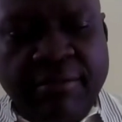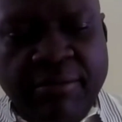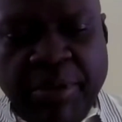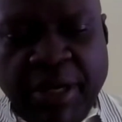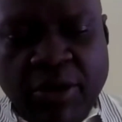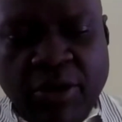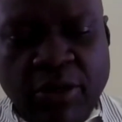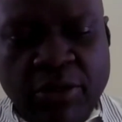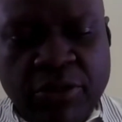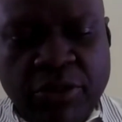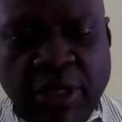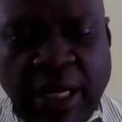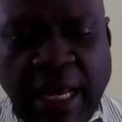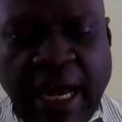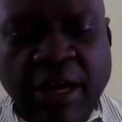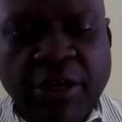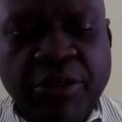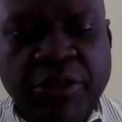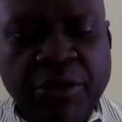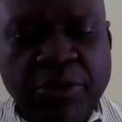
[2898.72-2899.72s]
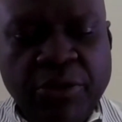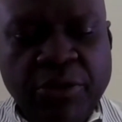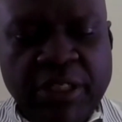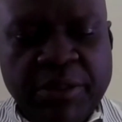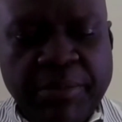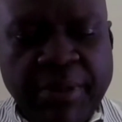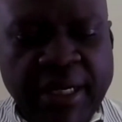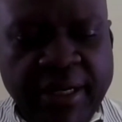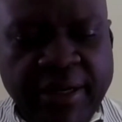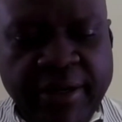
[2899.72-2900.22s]
because how do you know
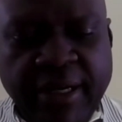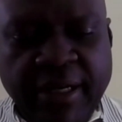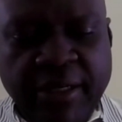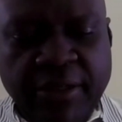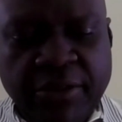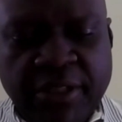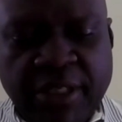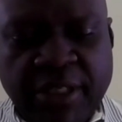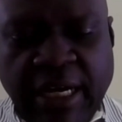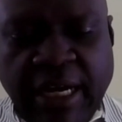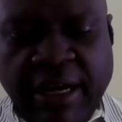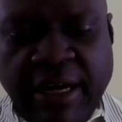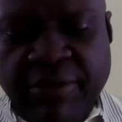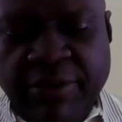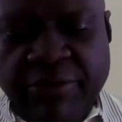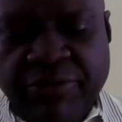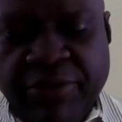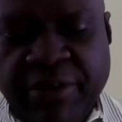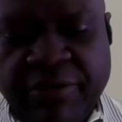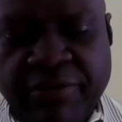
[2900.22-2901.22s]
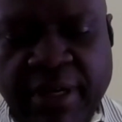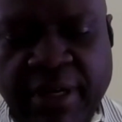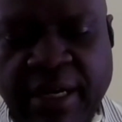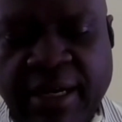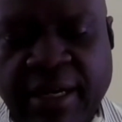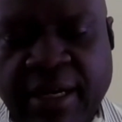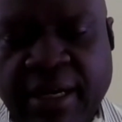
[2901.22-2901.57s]
it's malaria? You say, I have a fever,